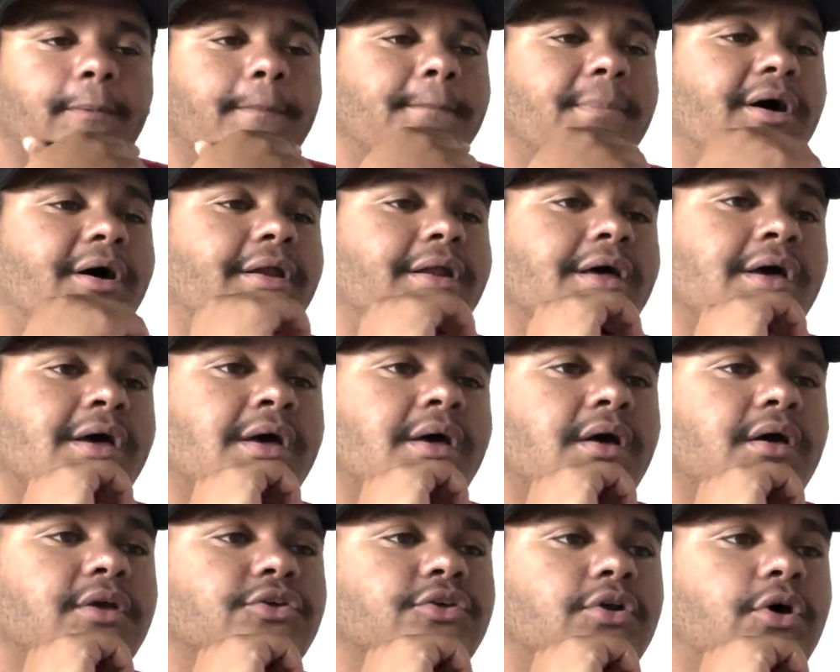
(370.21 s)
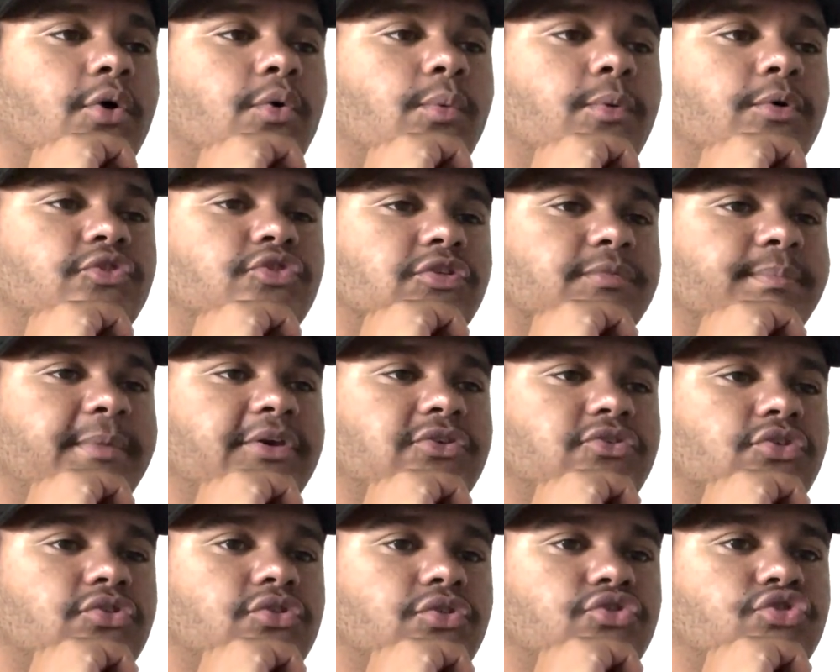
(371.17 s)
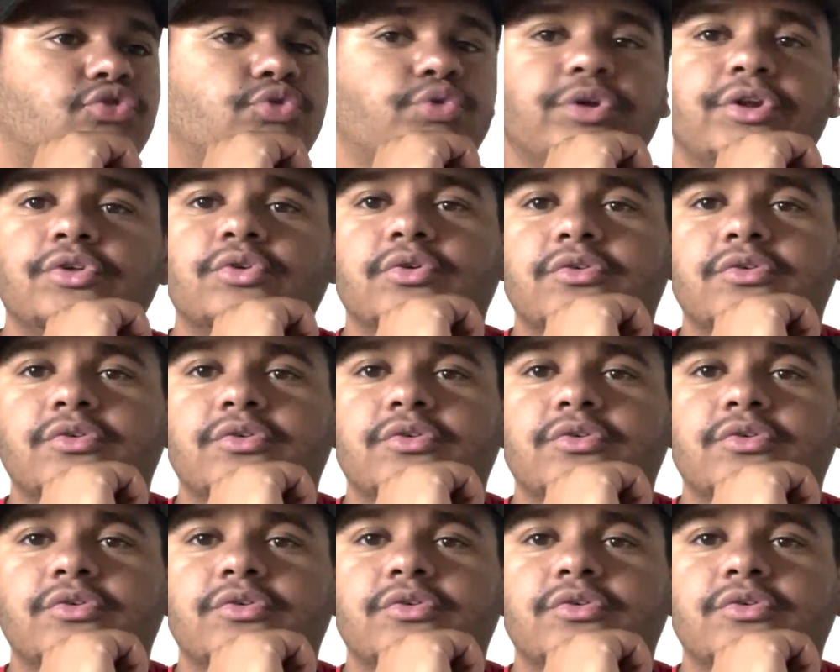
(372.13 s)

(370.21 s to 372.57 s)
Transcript: But just make sure you're treating